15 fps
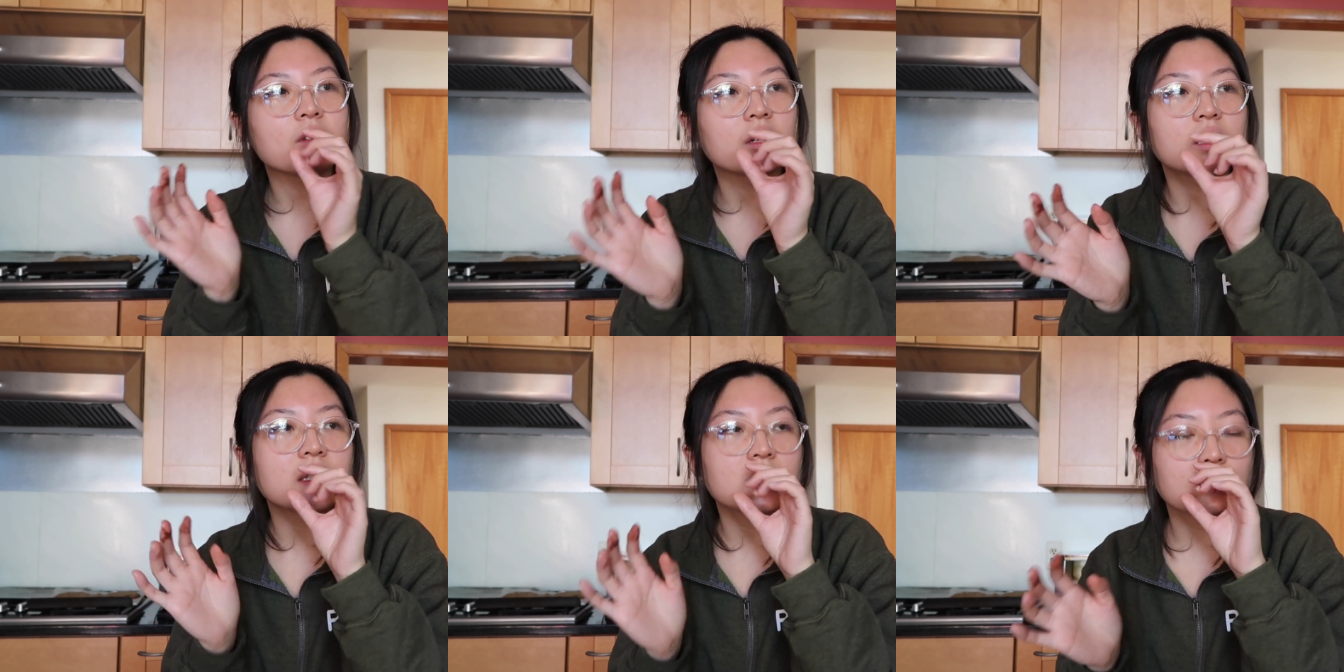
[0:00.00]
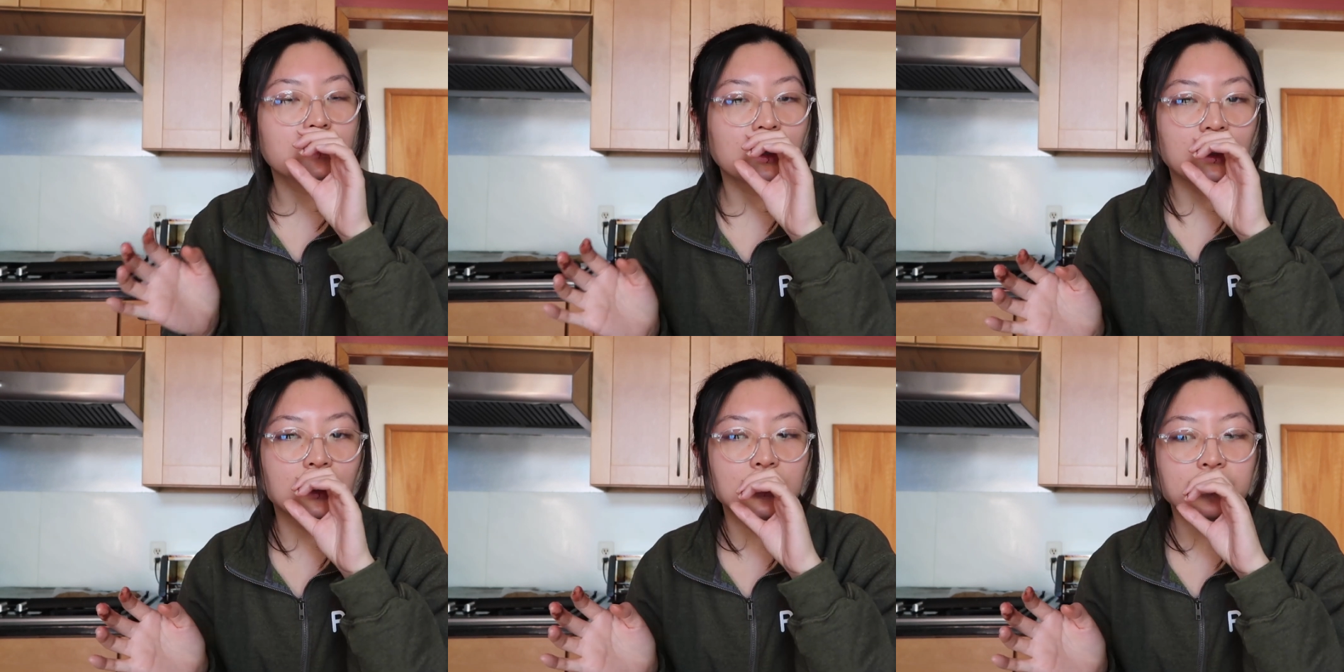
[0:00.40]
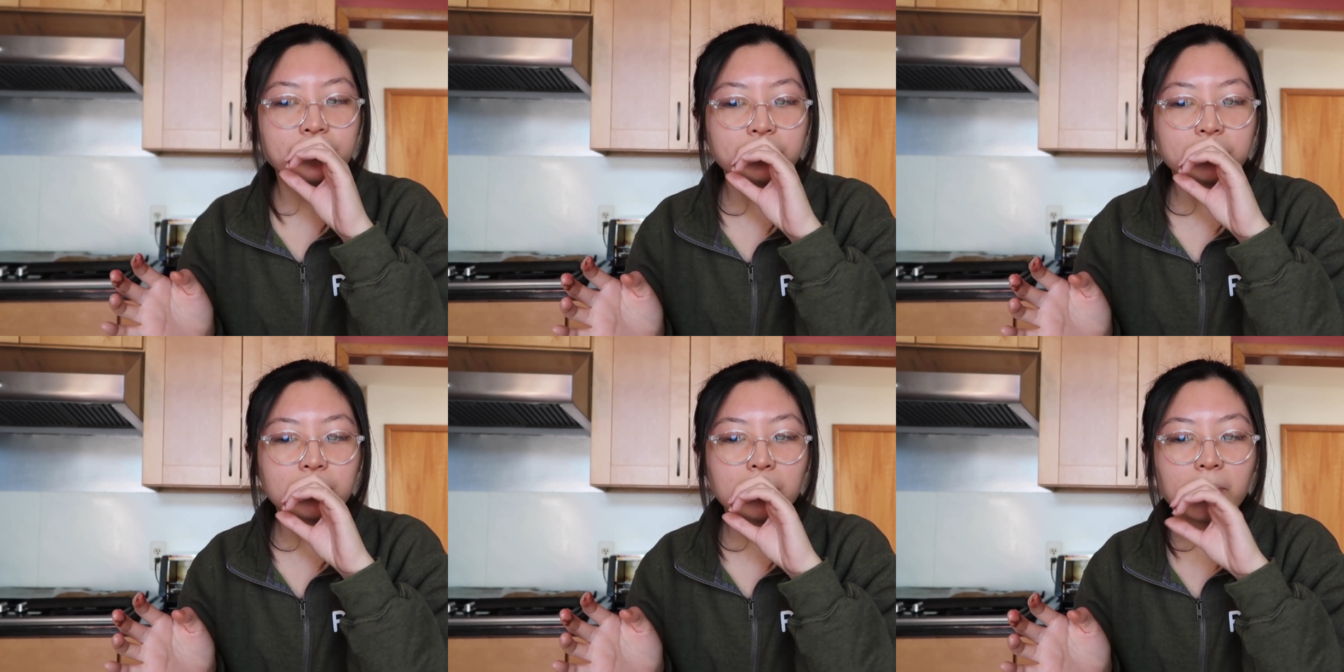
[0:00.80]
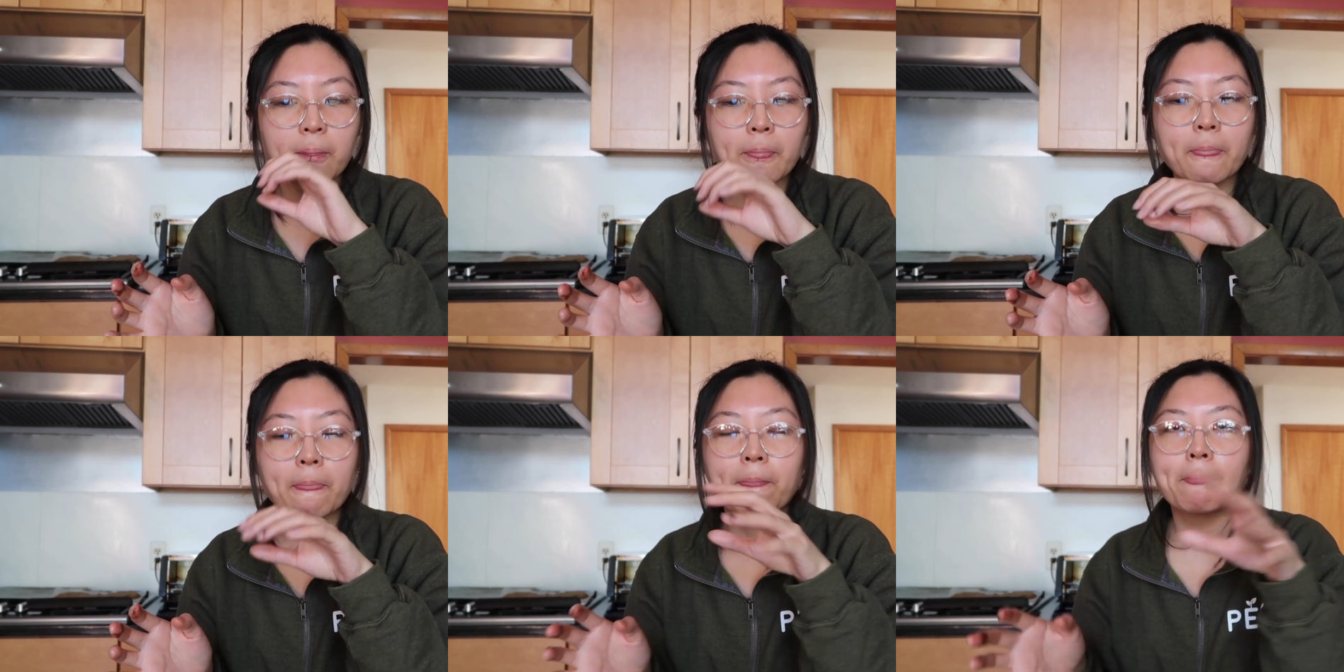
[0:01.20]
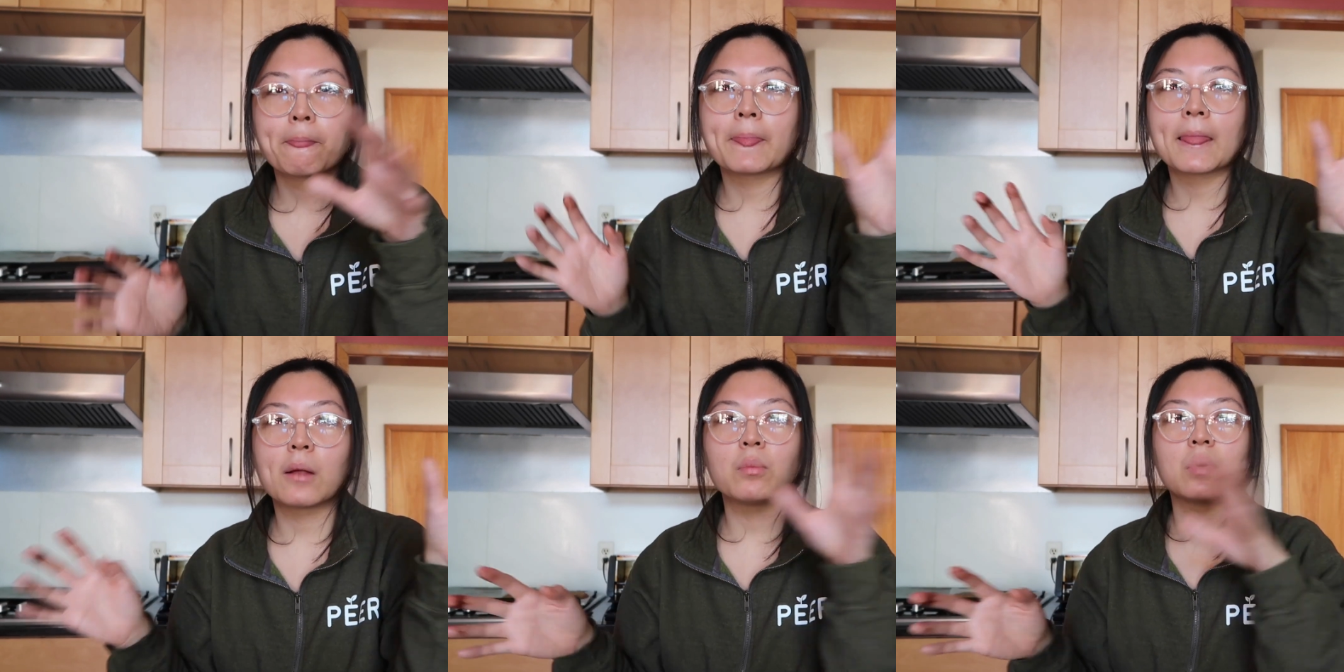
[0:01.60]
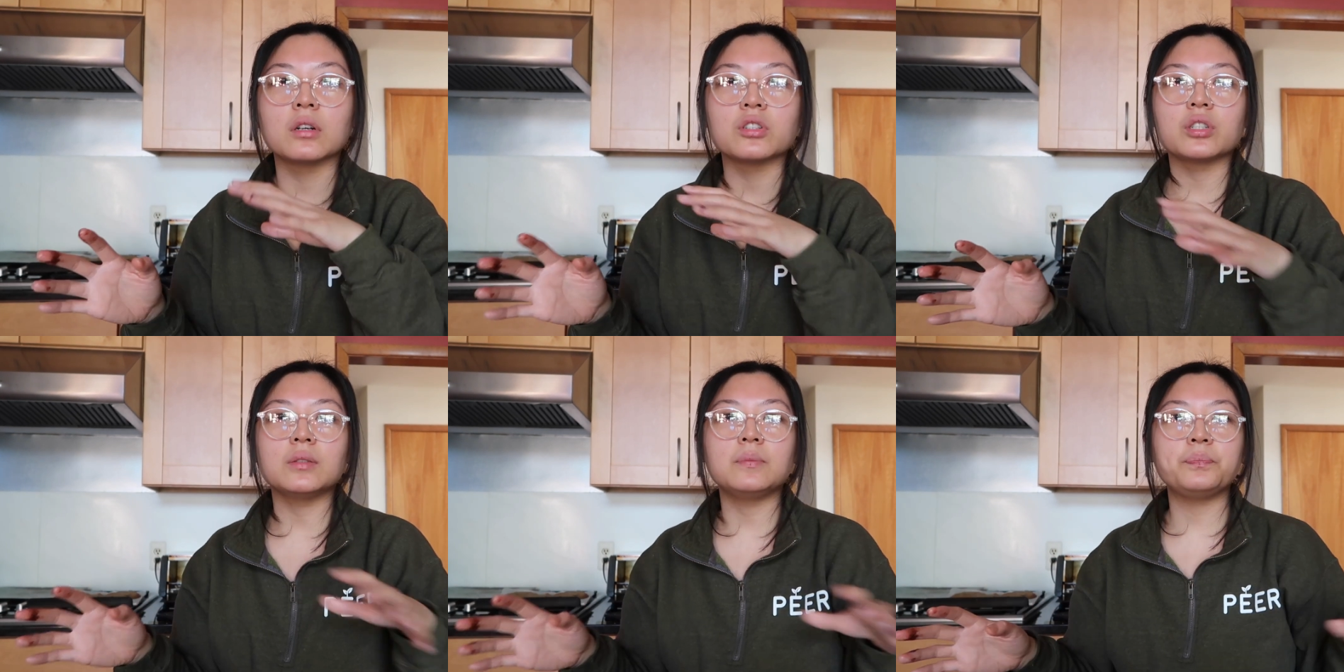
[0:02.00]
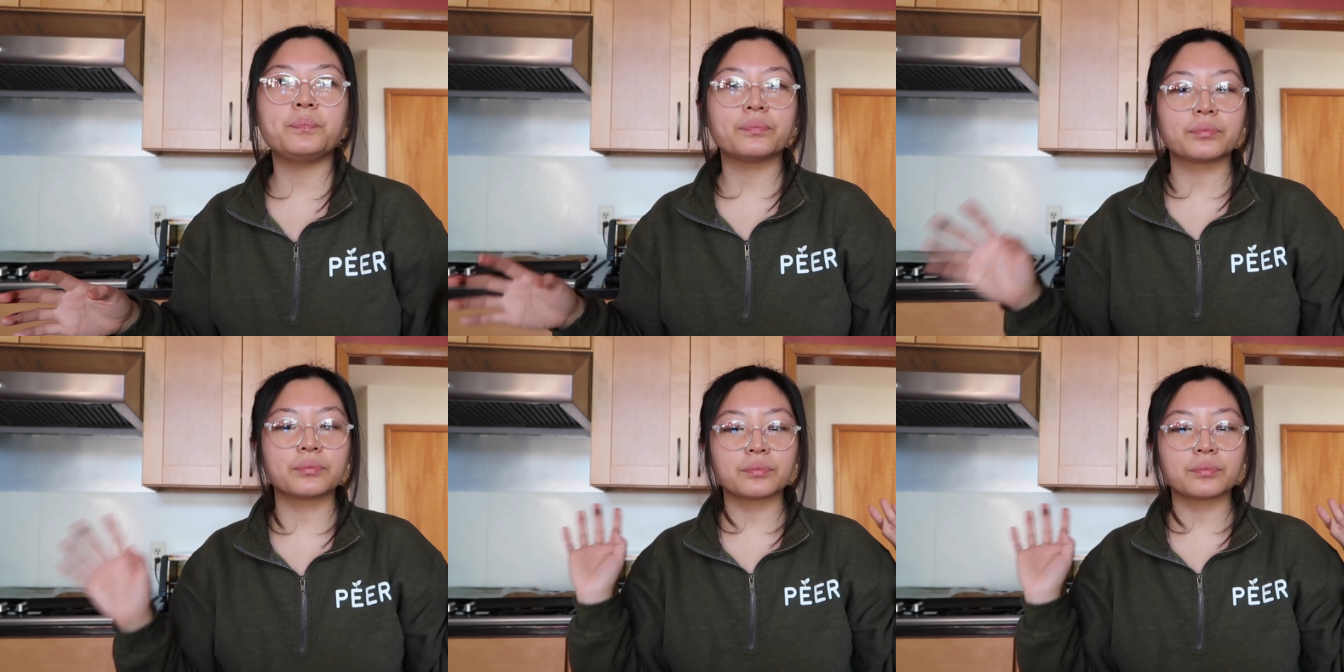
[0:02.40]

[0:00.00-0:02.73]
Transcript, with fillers: very small margin,